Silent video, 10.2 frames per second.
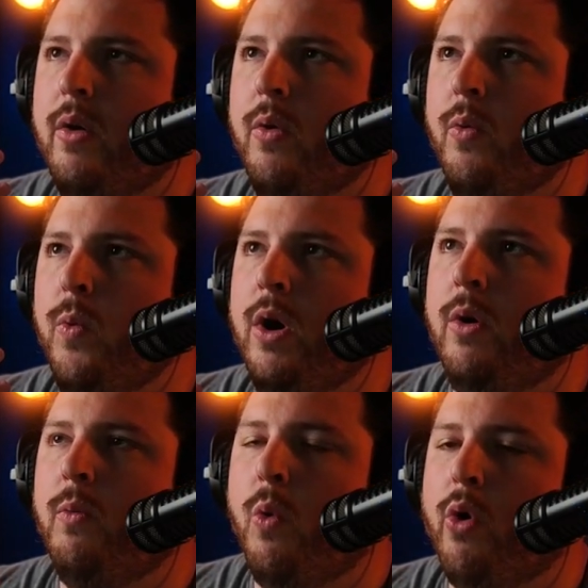
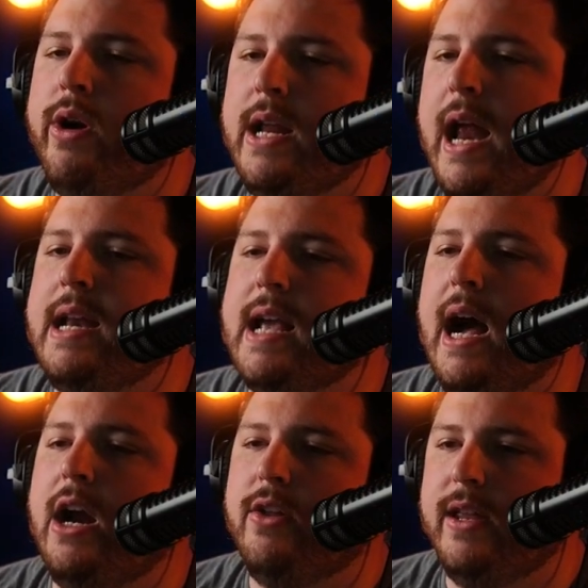will warrant it any
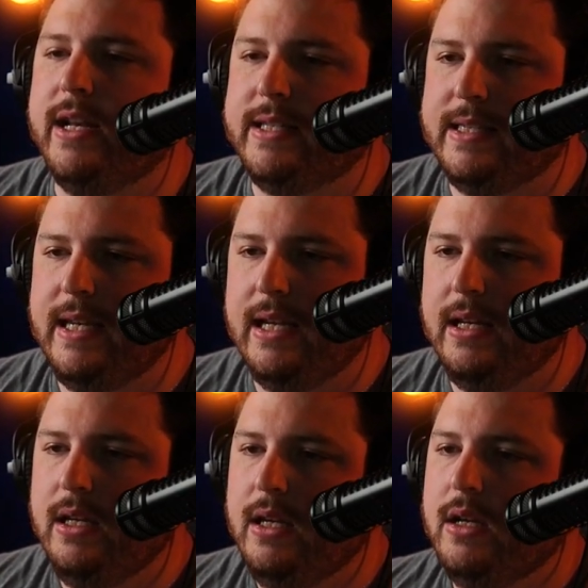higher than a
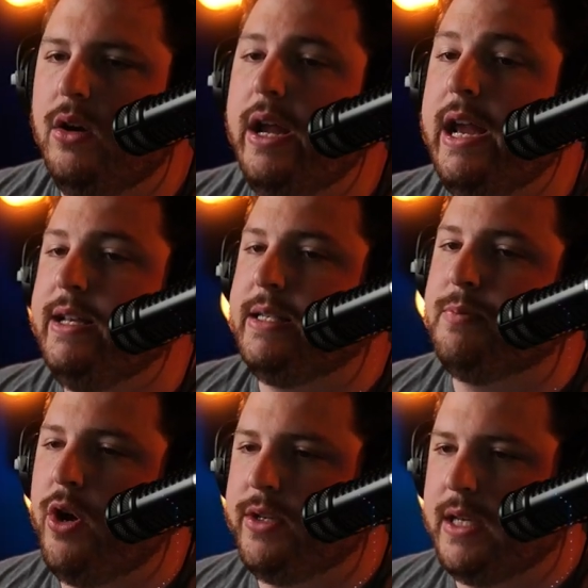C in
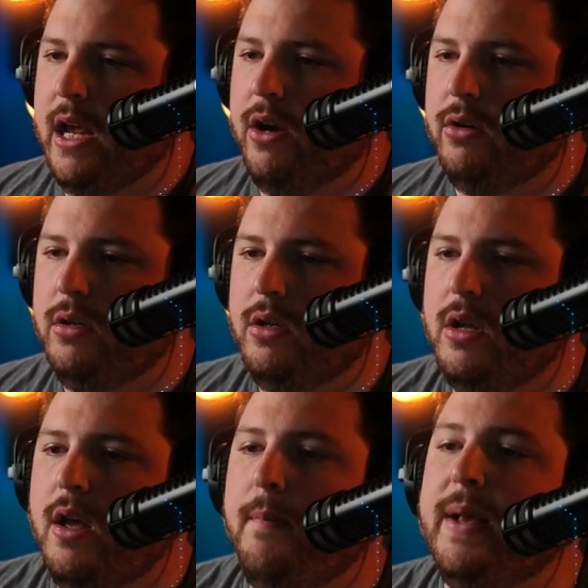small scale,
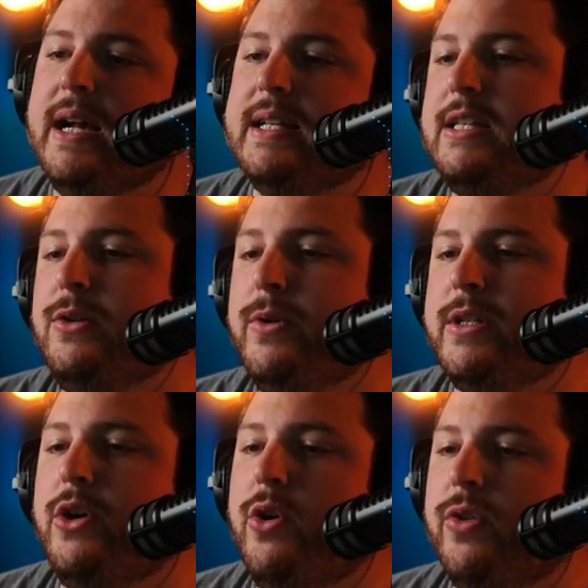because as soon as
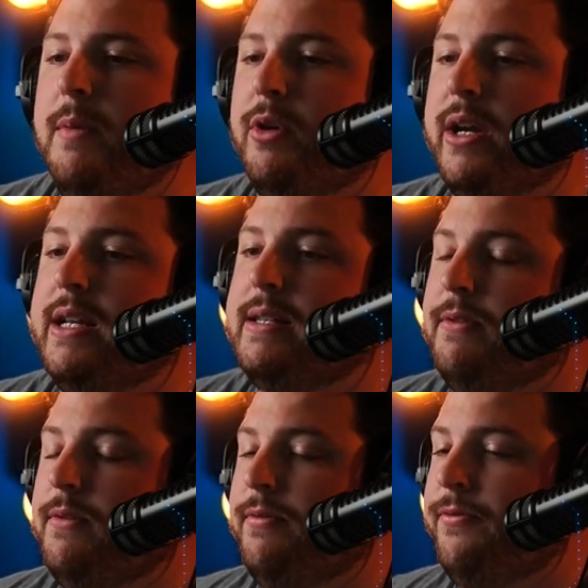an Earthkeeper gets
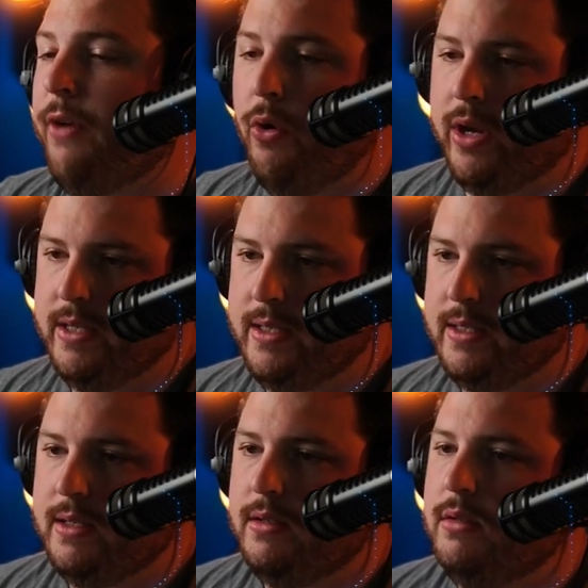focused,
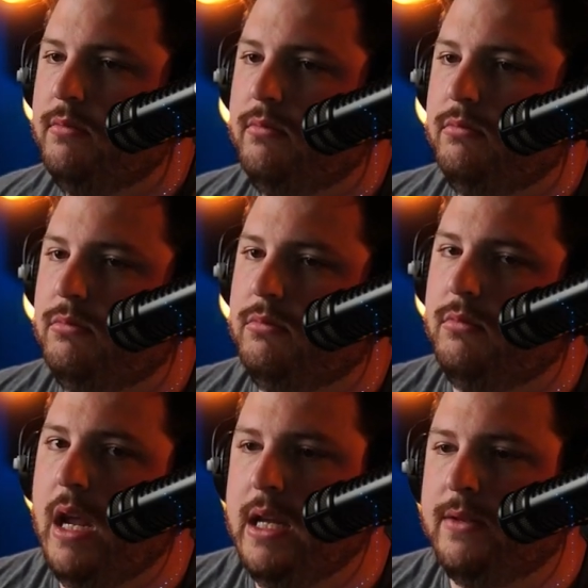
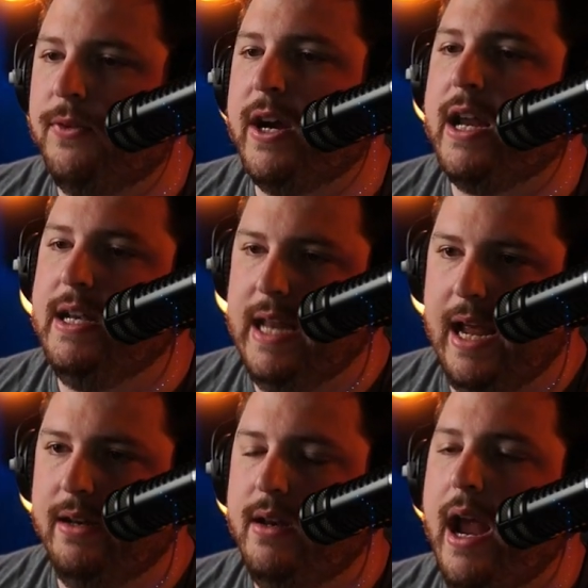it's fucking
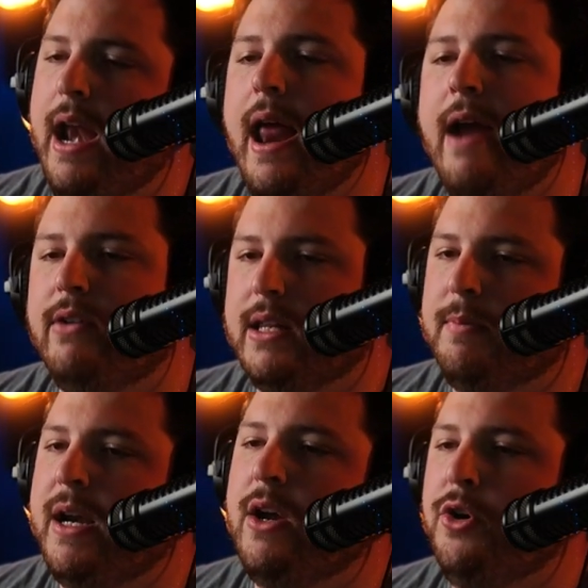dead, and
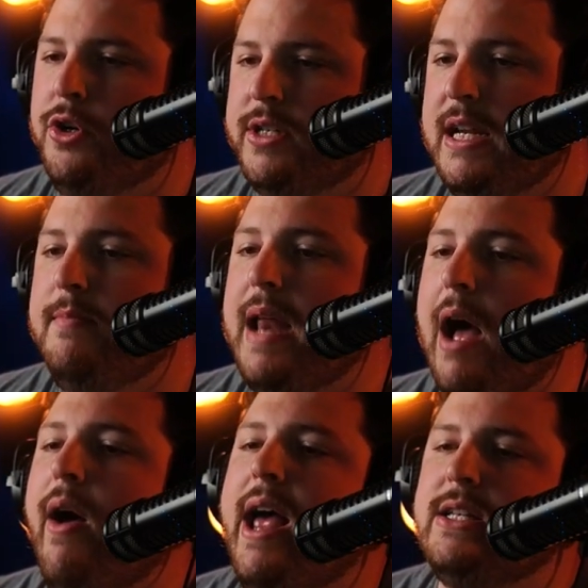everybody on your team
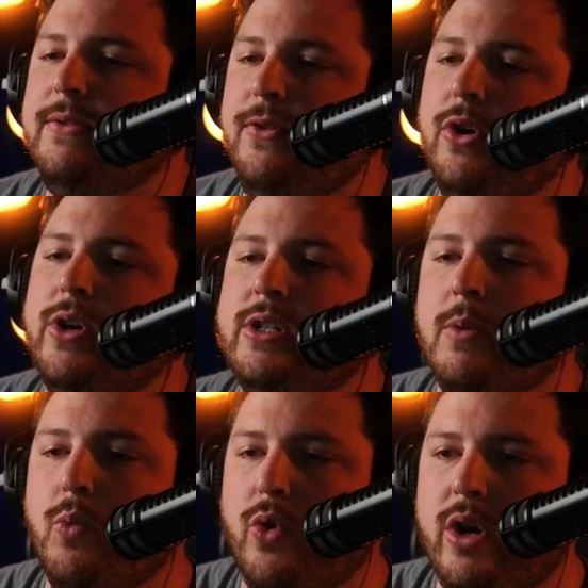now has to focus
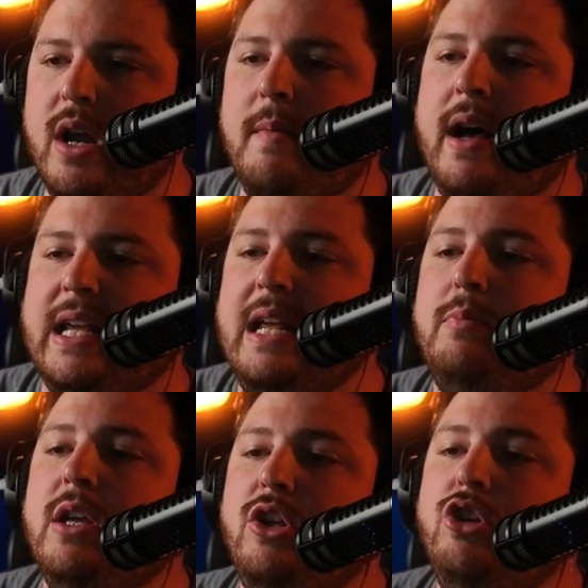and worry about
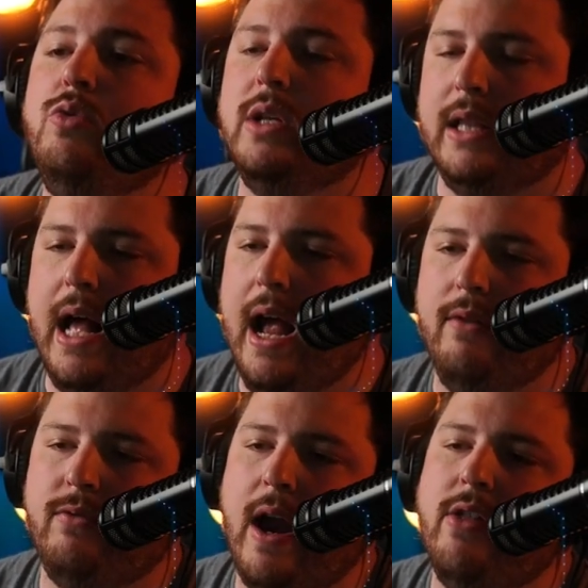keeping you
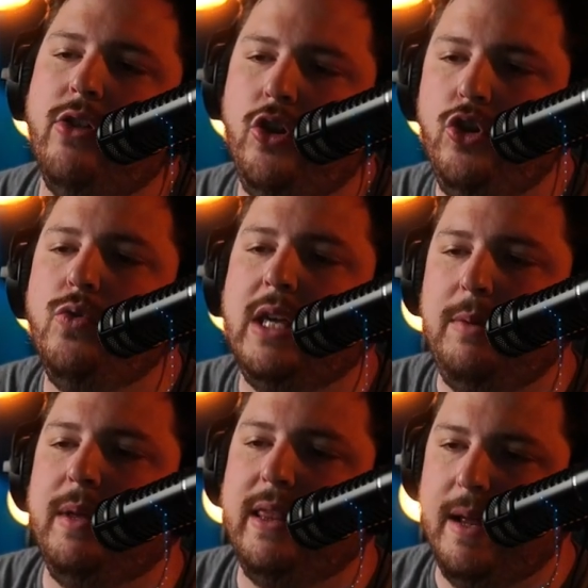alive rather than you
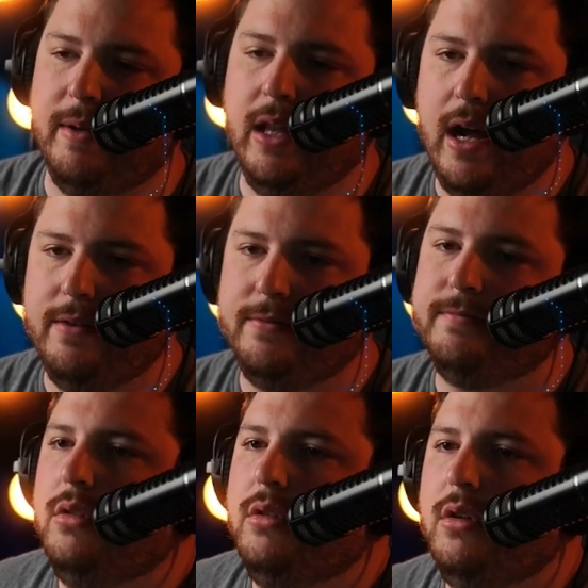keeping them alive.
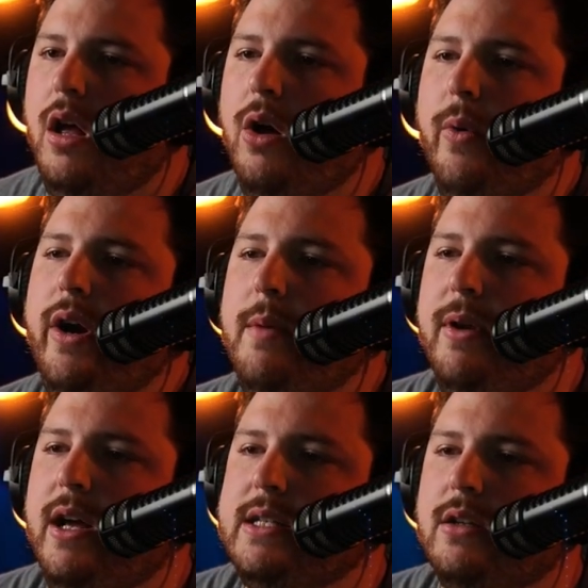Oh, where did I put
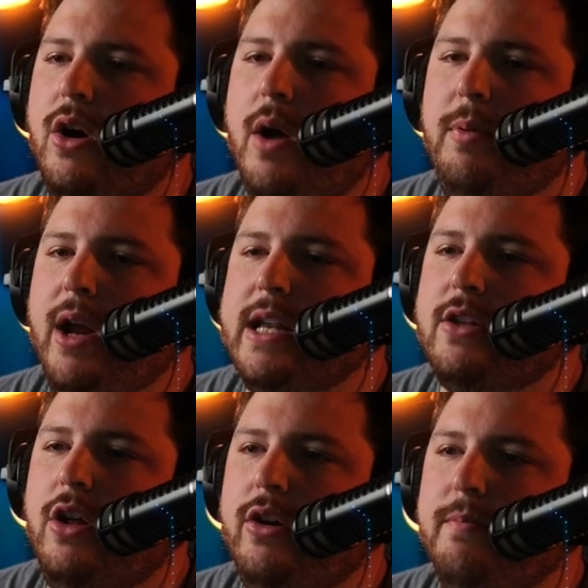Ice? Oh, I put Ice
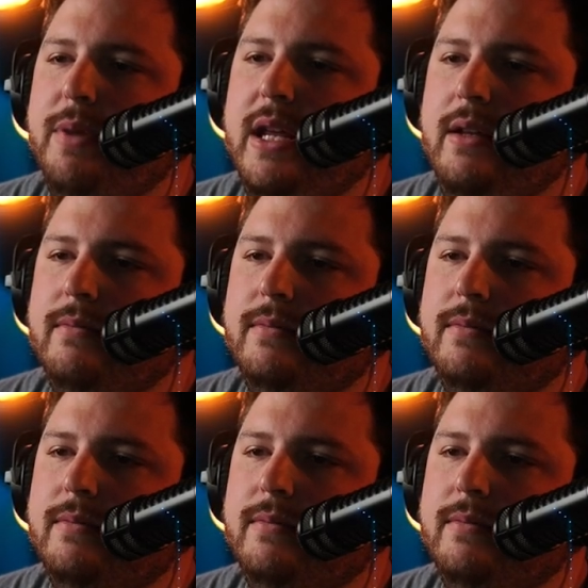Caller in B.